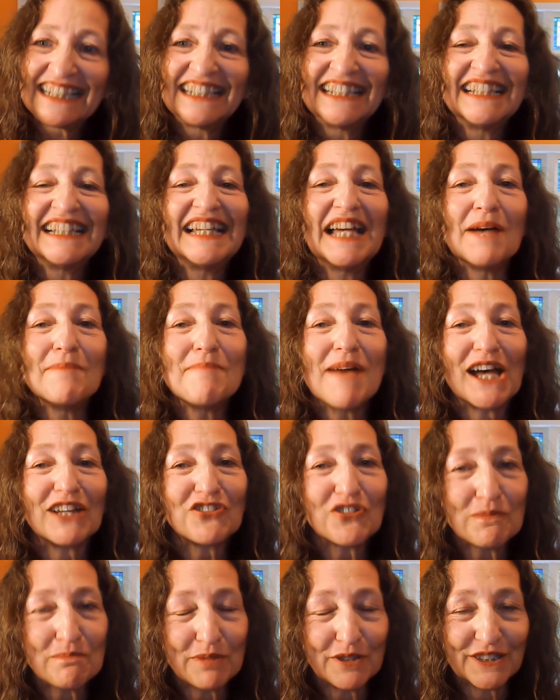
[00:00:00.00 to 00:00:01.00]
Imagine
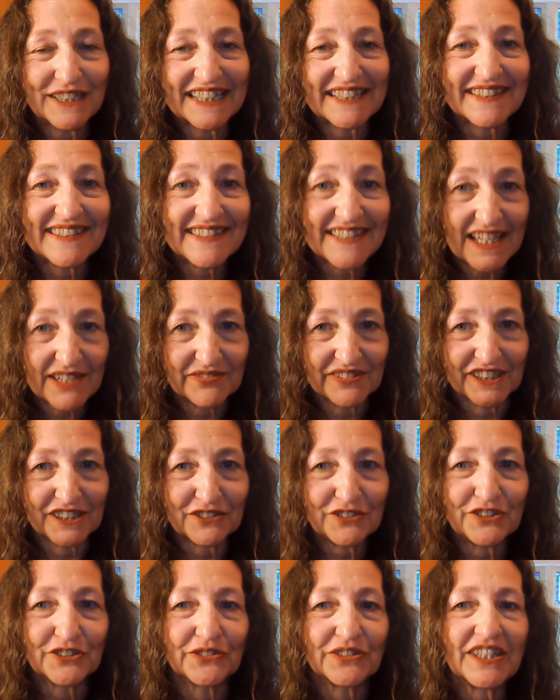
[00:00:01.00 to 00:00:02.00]
putting 7
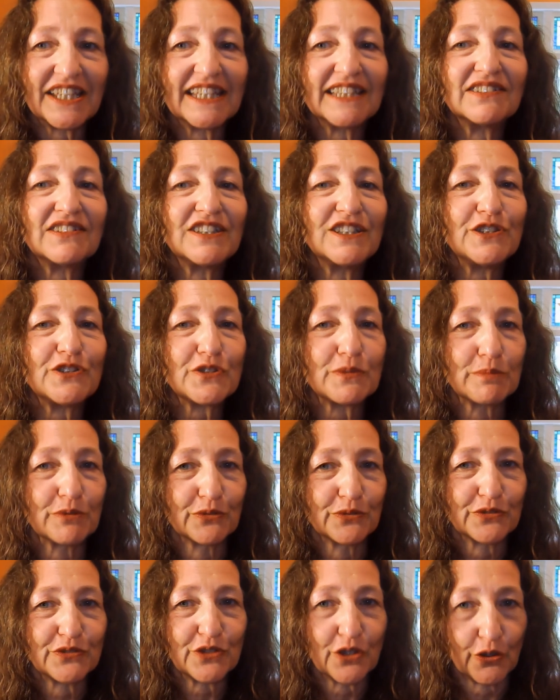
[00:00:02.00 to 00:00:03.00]
to 10
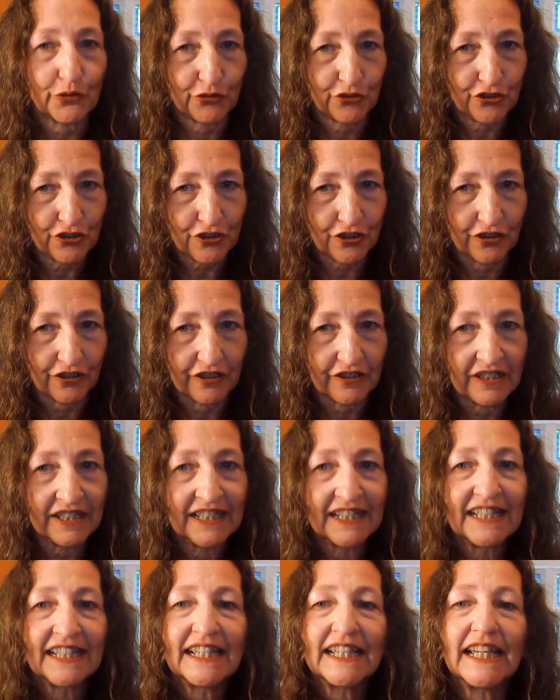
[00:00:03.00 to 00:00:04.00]
teaspoons of sugar
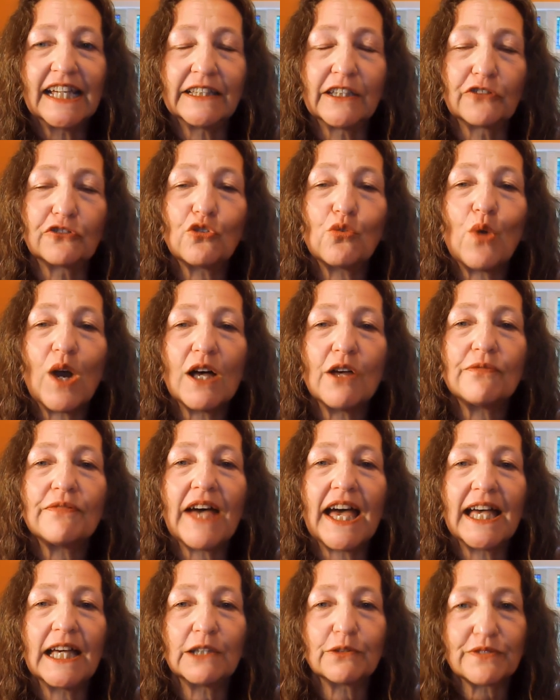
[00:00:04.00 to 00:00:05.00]
in a
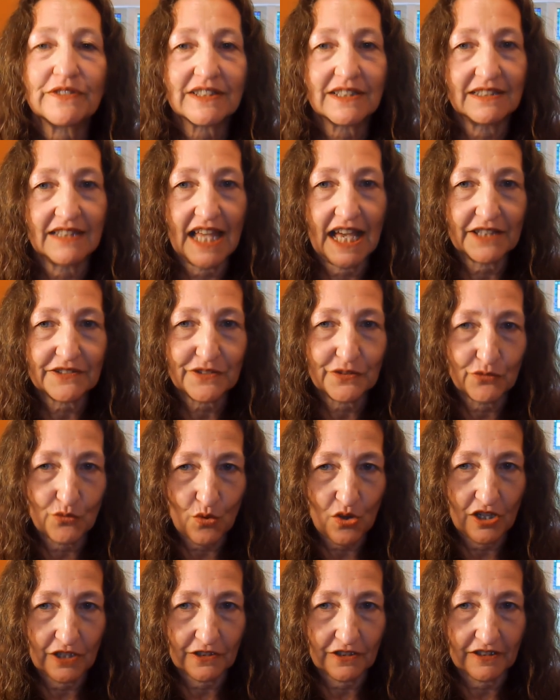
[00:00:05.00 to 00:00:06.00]
12-ounce glass of
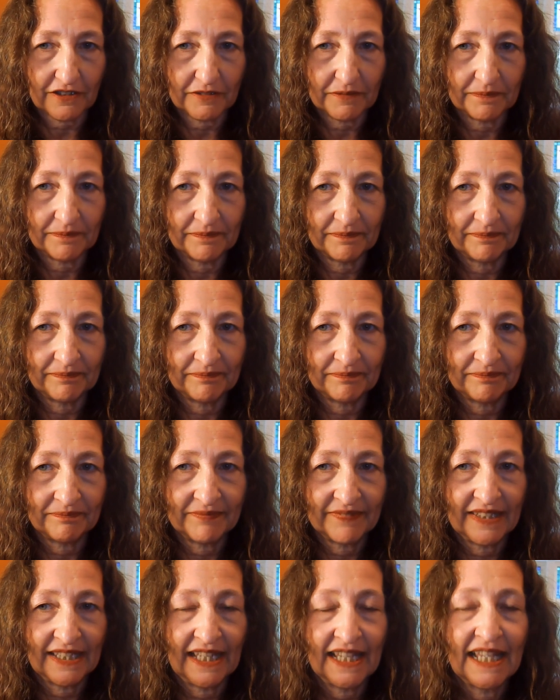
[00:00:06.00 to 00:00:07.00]
water.
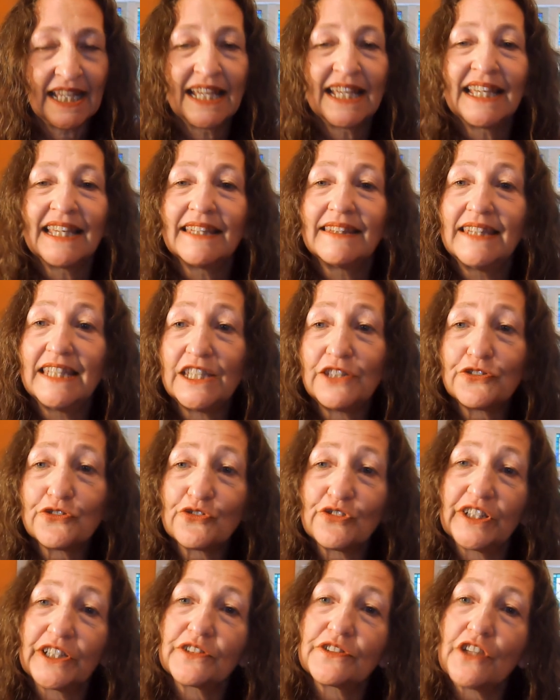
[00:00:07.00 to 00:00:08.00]
These
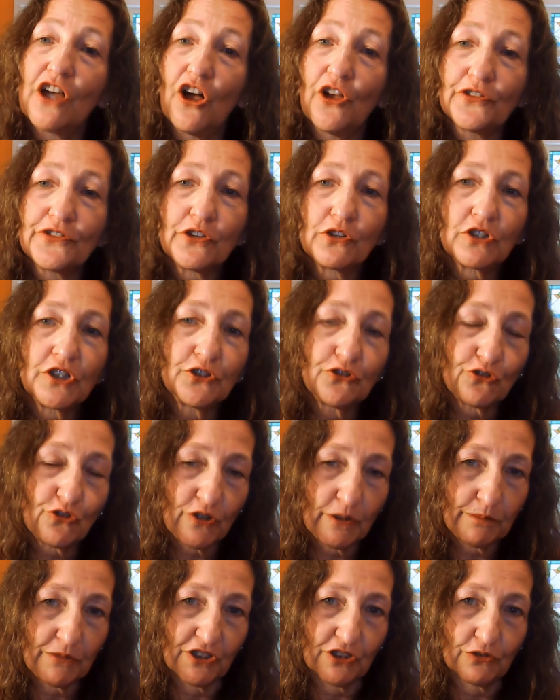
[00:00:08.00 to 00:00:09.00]
drinks also
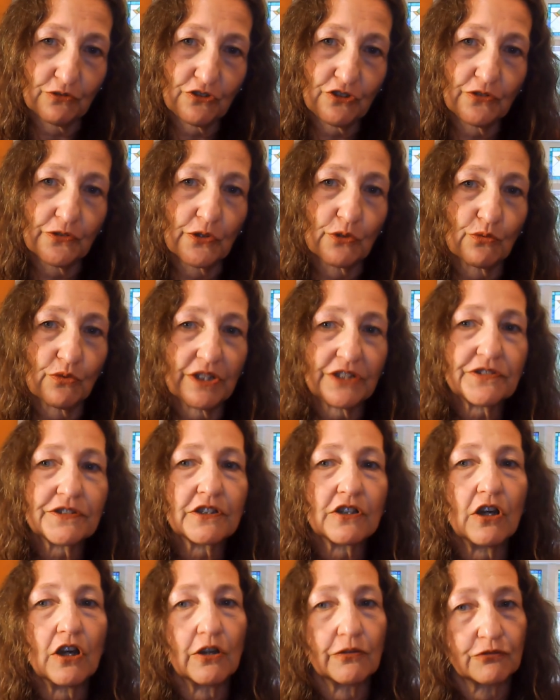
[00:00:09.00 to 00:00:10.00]
contribute to the risk
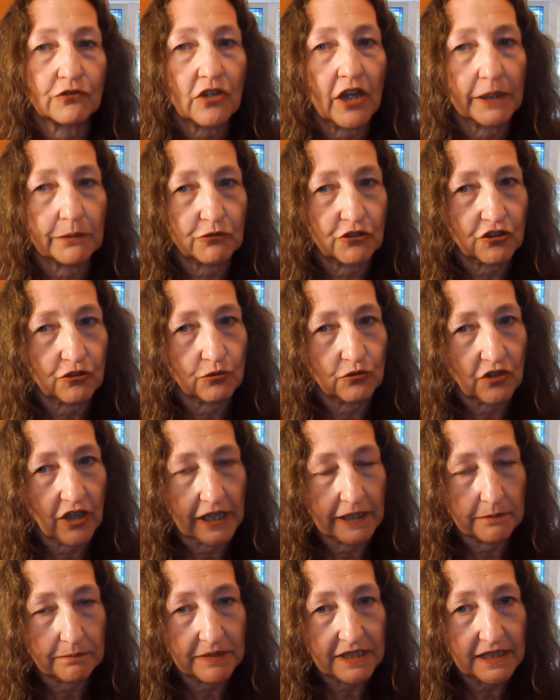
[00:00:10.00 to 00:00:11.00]
of type 2
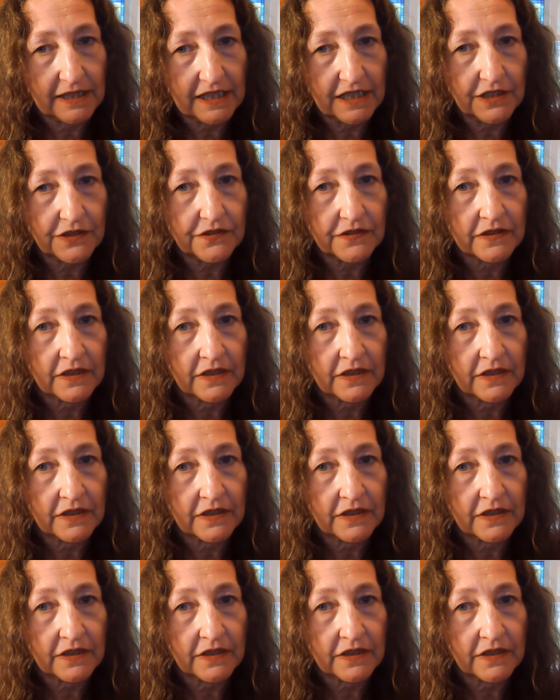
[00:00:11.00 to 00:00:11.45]
diabetes,